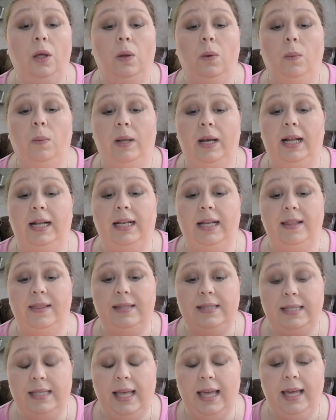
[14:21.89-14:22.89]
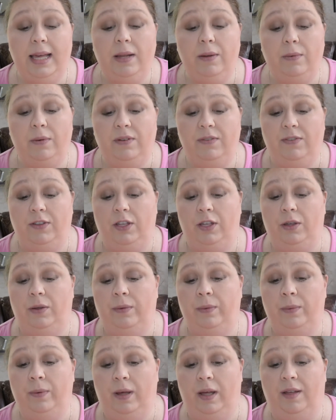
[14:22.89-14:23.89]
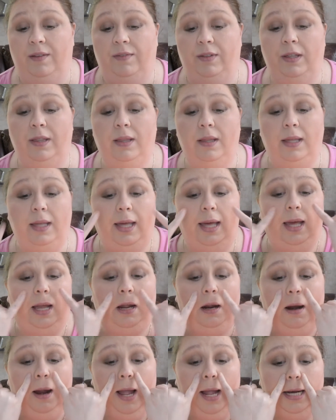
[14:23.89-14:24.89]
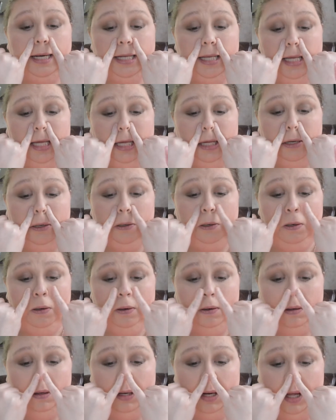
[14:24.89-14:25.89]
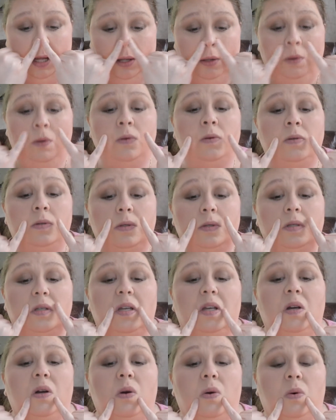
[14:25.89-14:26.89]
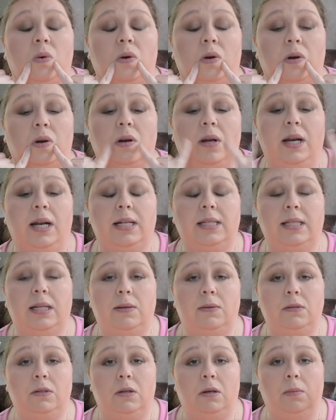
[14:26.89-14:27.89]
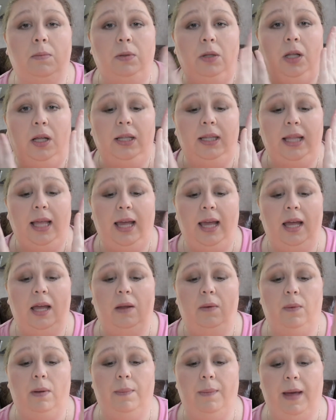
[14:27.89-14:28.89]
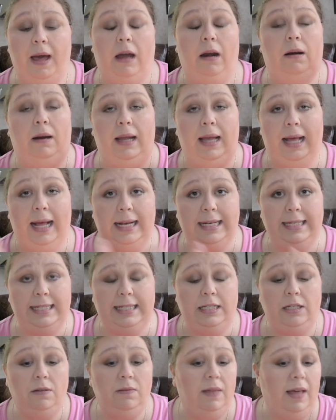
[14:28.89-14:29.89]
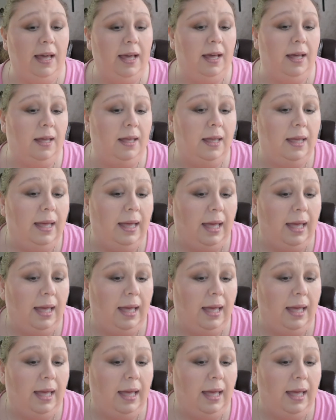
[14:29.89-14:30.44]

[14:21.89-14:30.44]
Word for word: When I done the second review of it, it had cracked here, nose, and corner. And I said I was going to blot that and repowder it. I did do that.